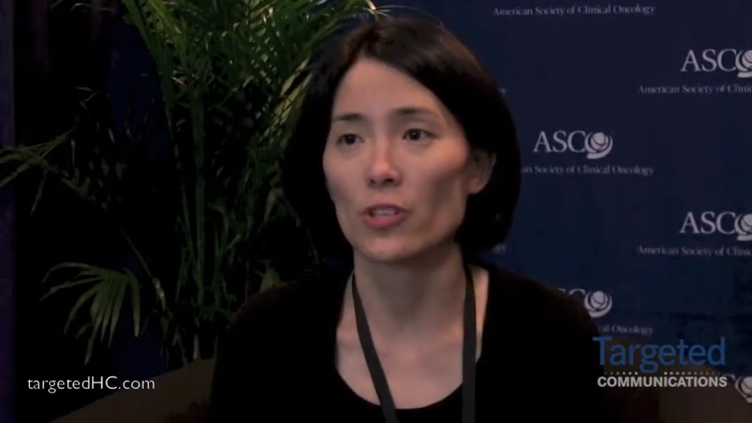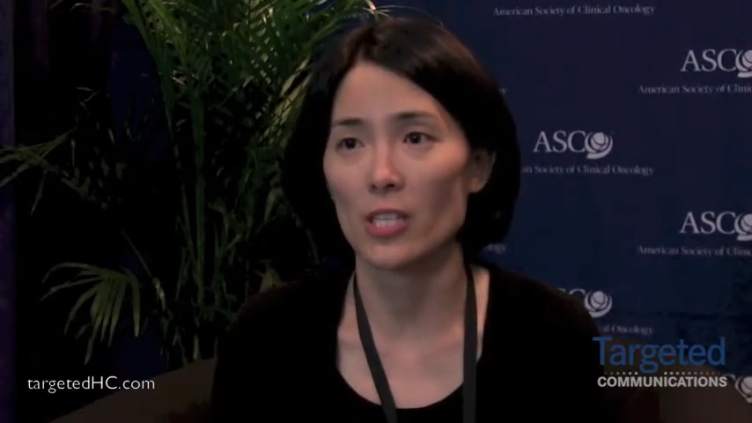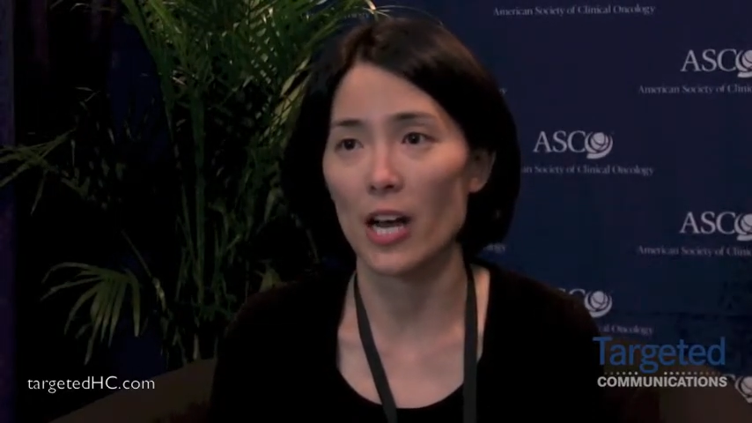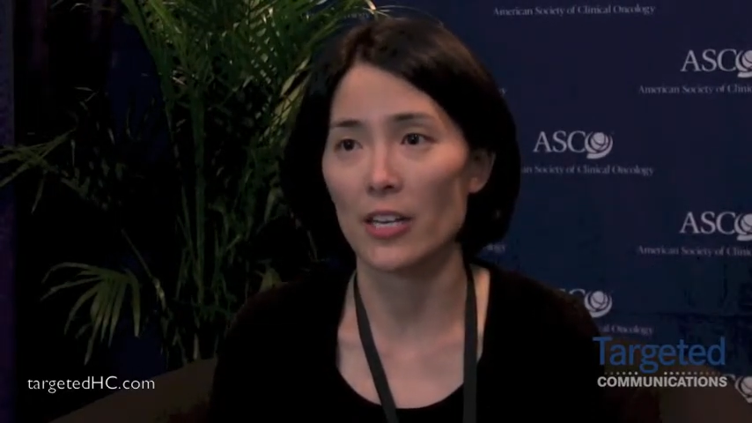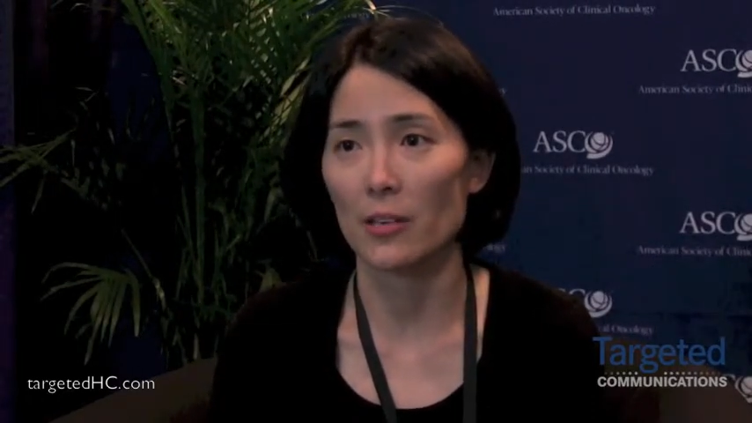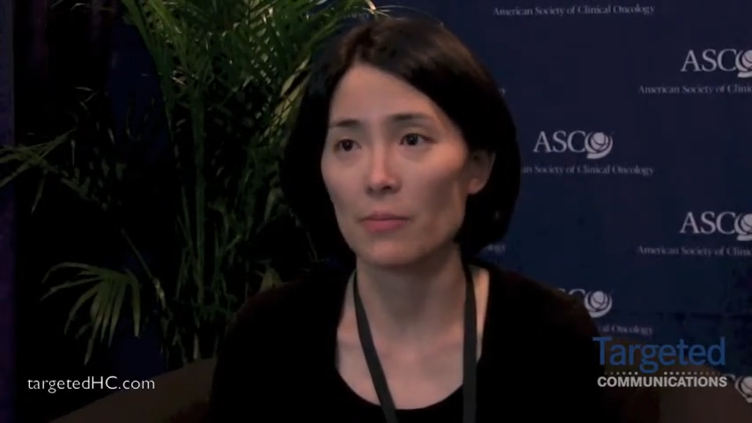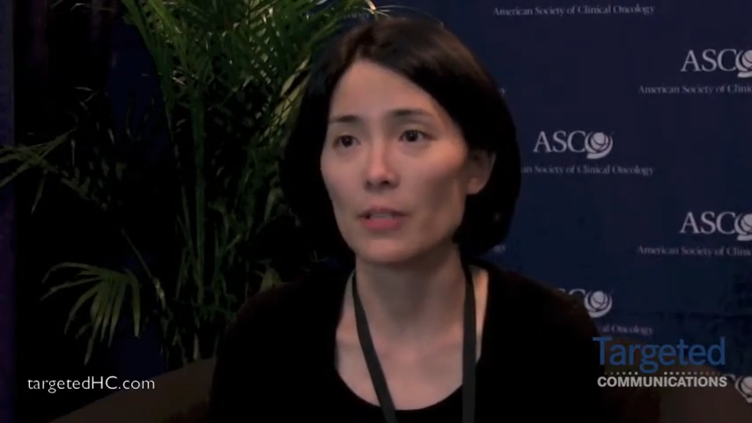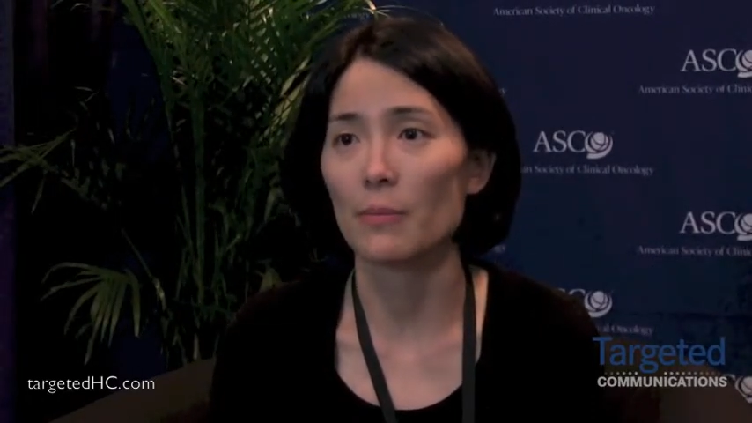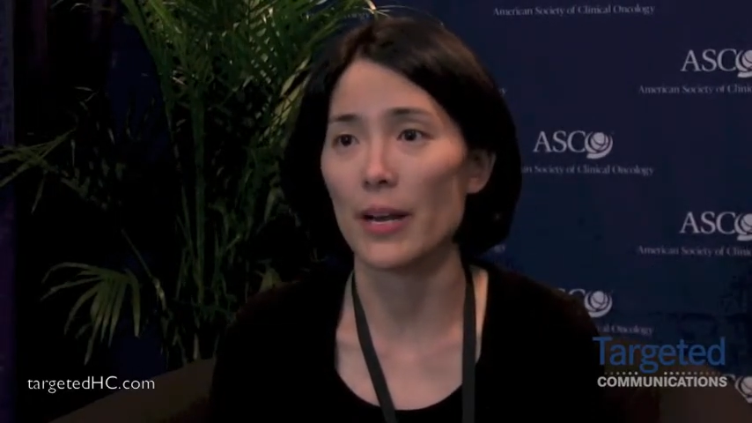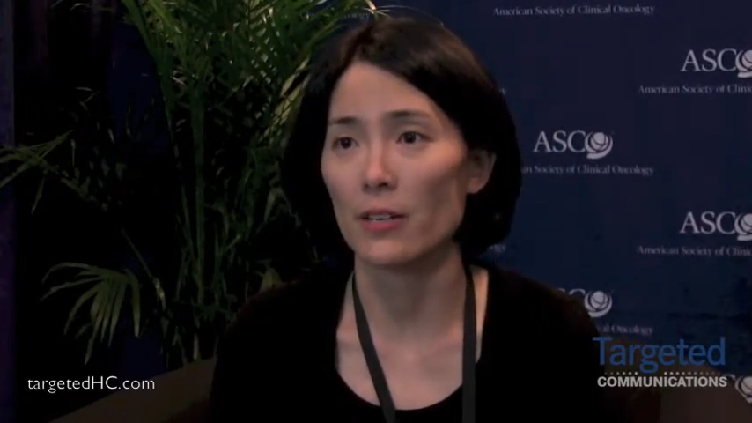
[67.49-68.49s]

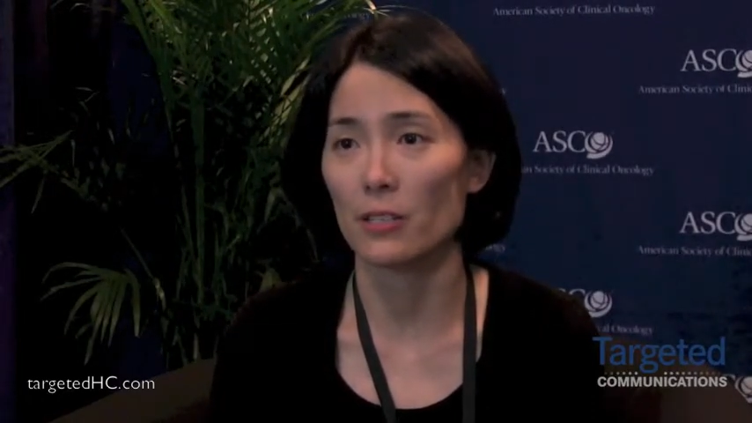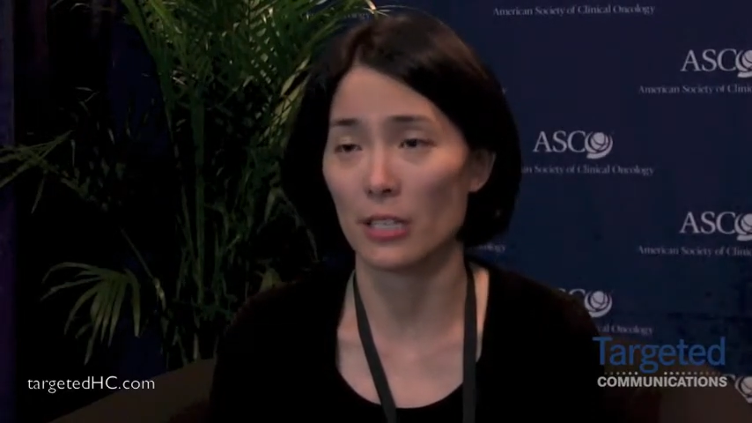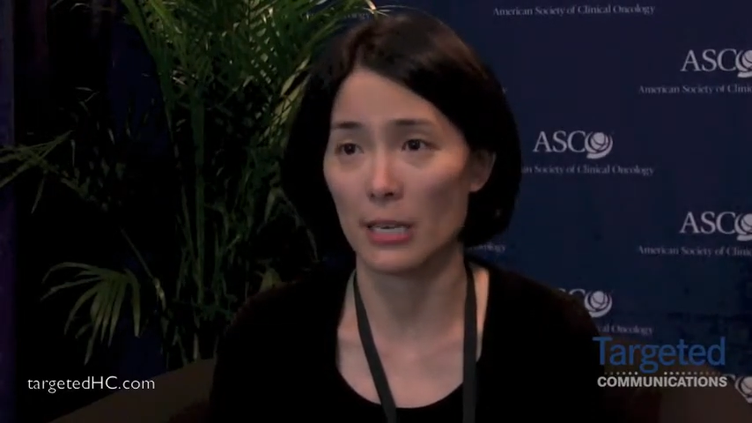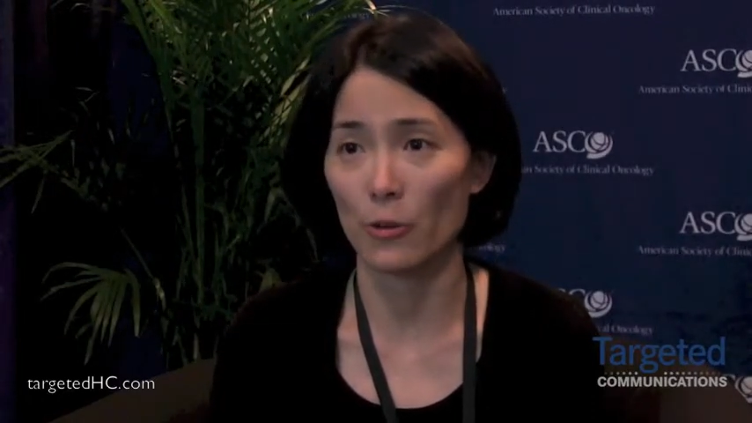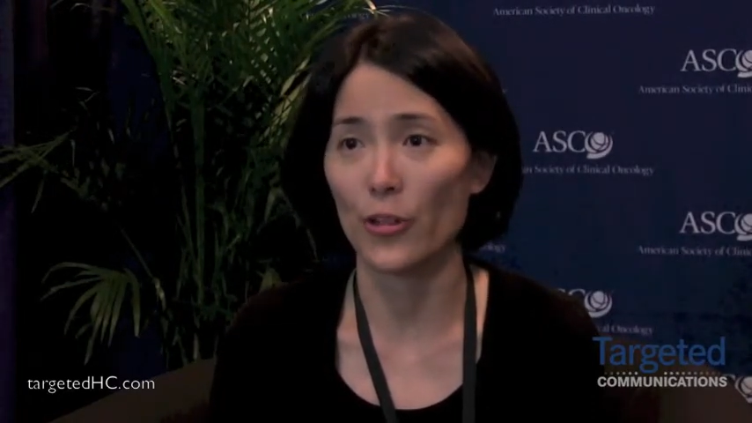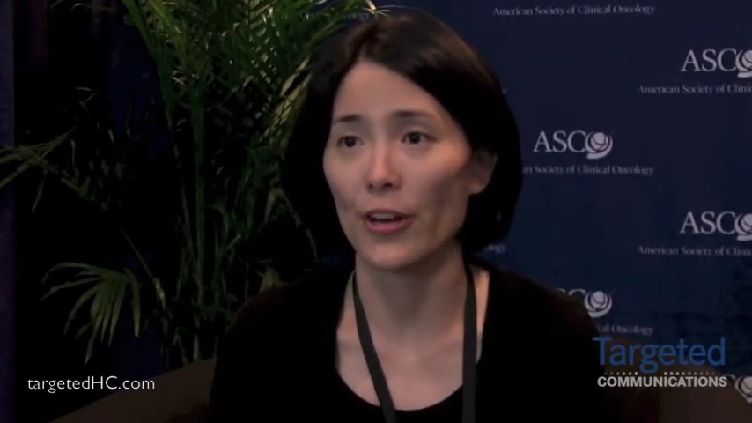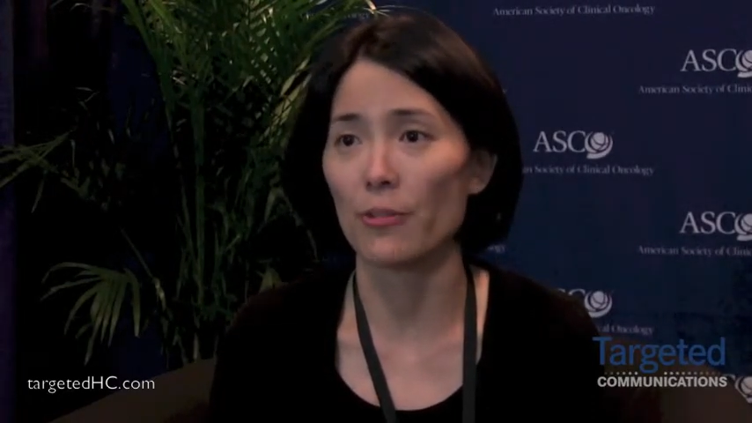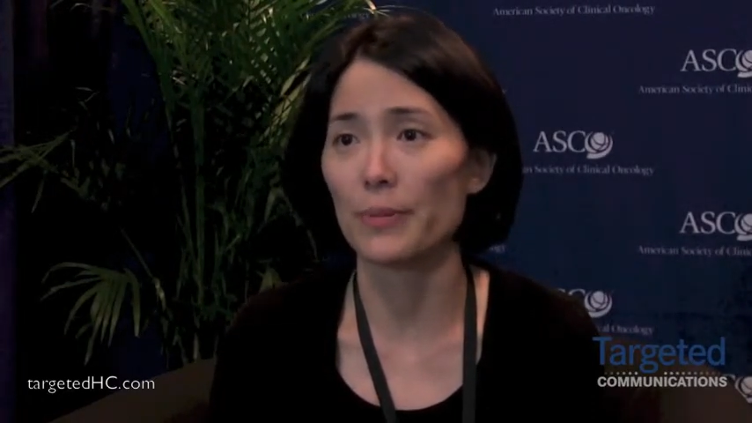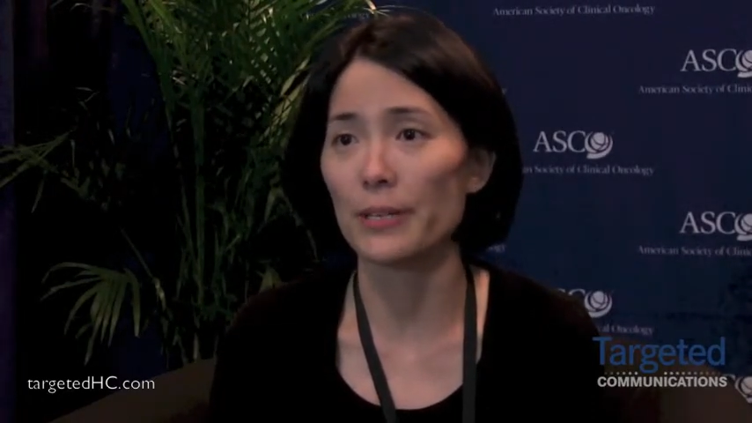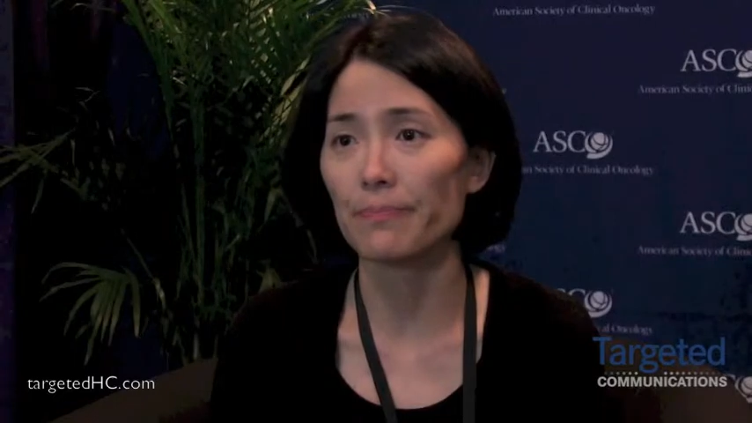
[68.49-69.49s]
crizotinib compared to
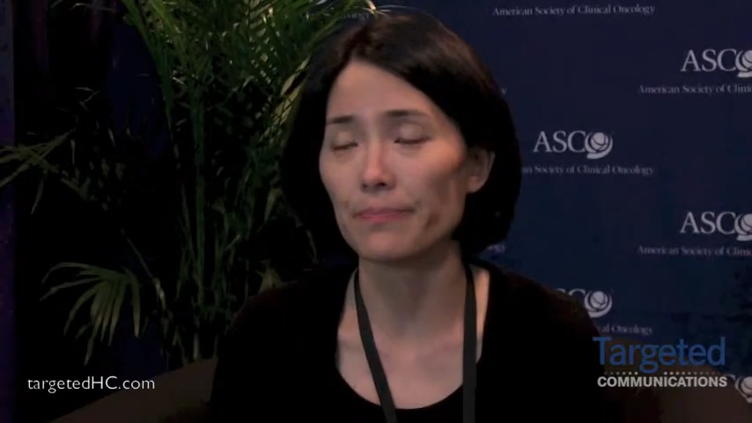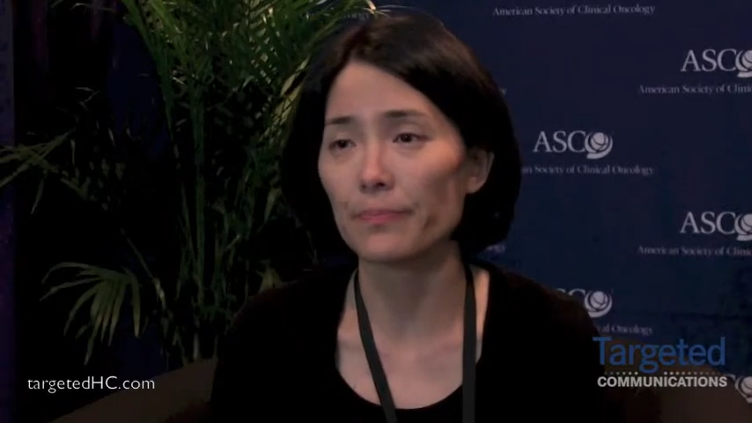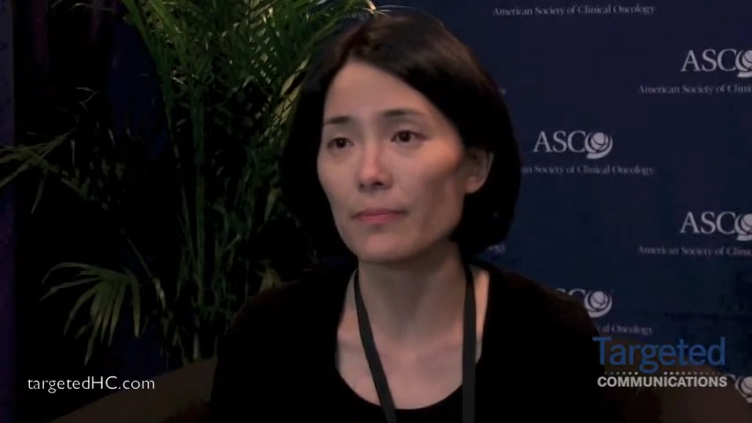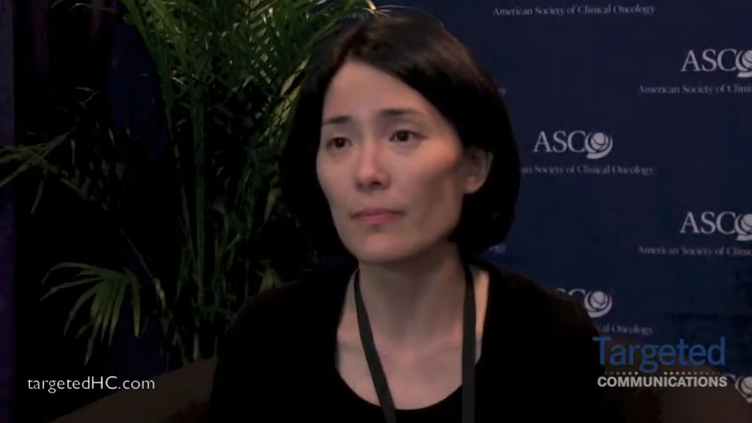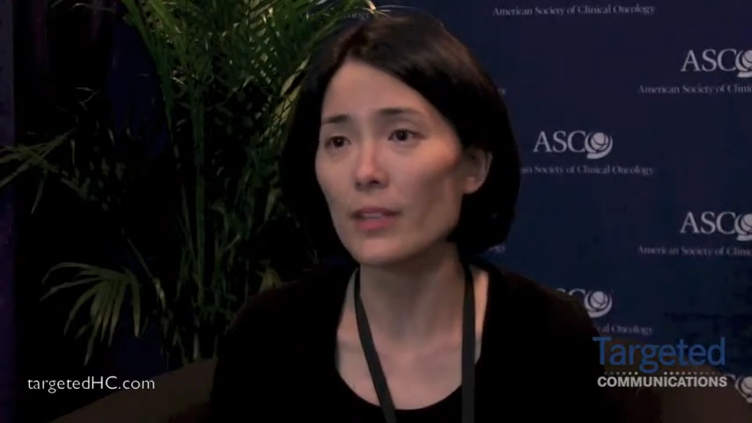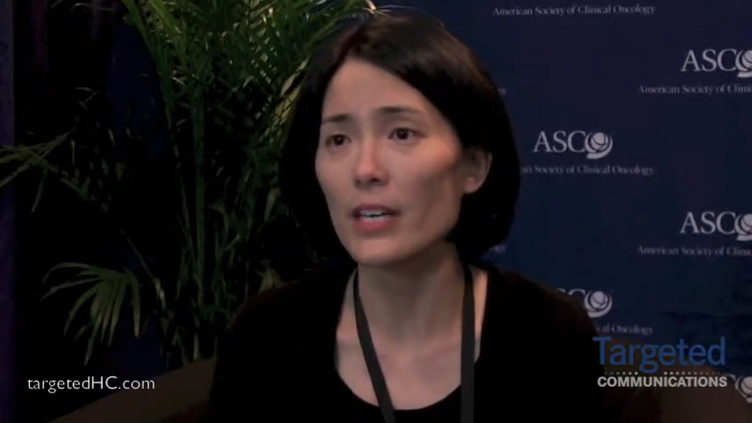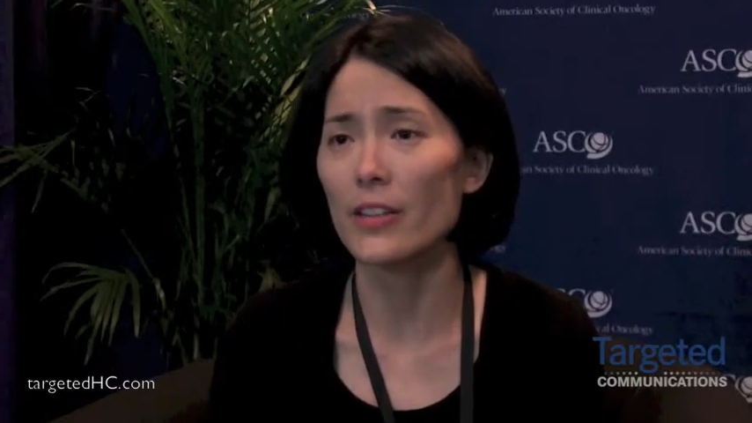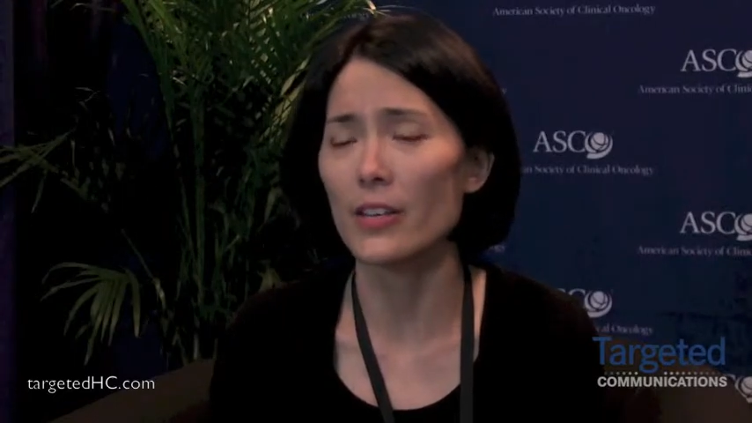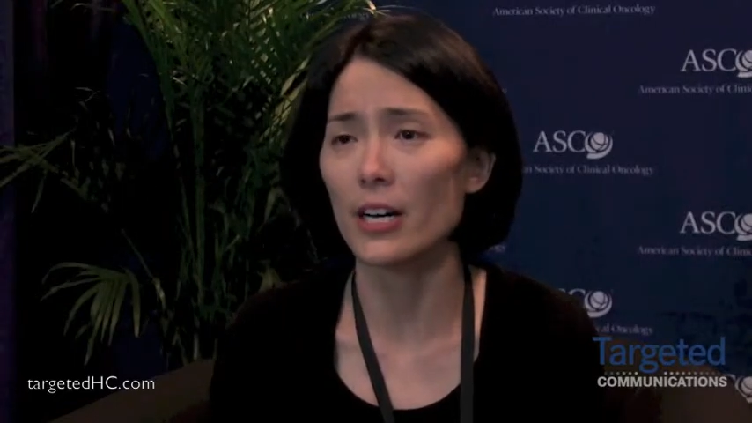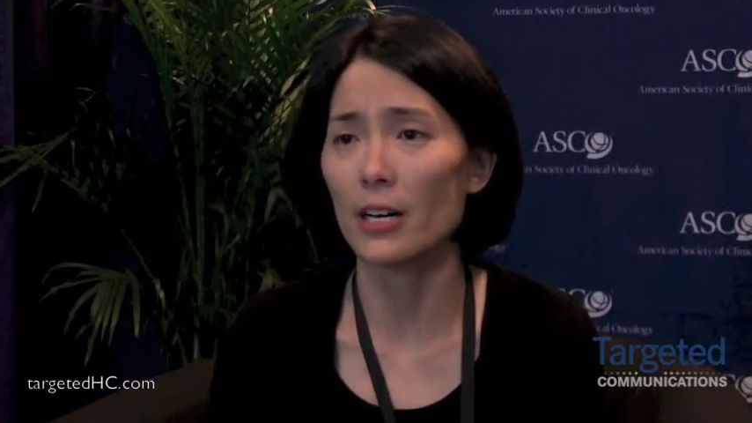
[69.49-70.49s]
chemotherapy
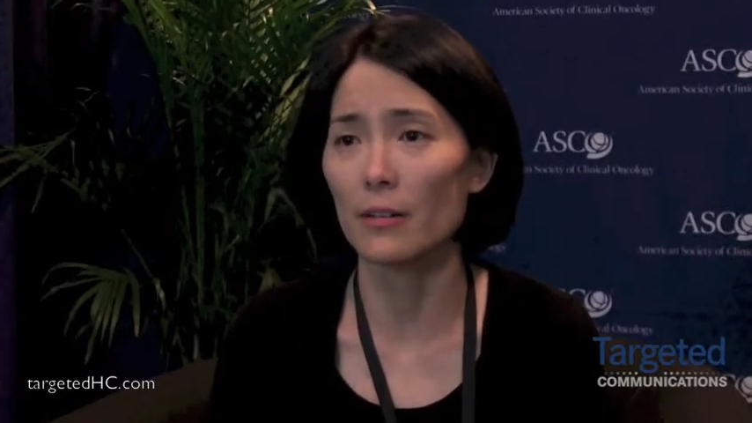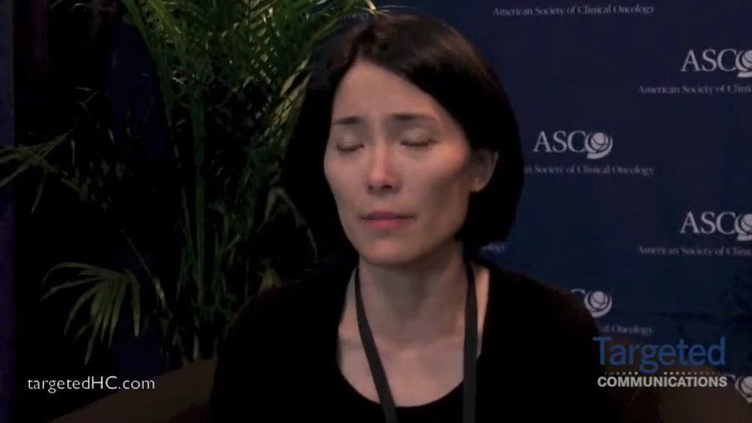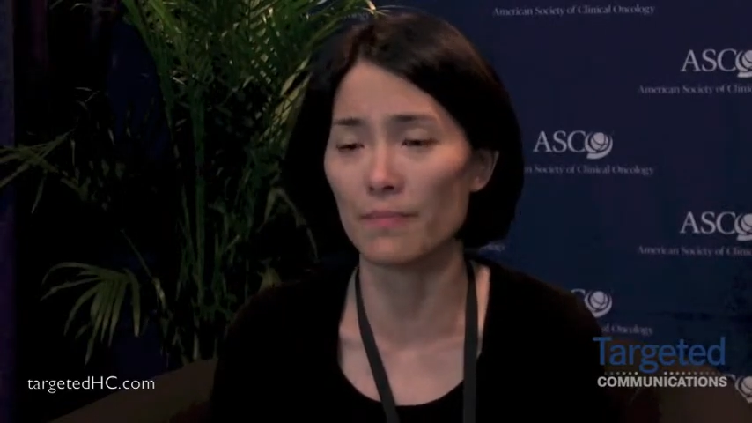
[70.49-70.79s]
uh,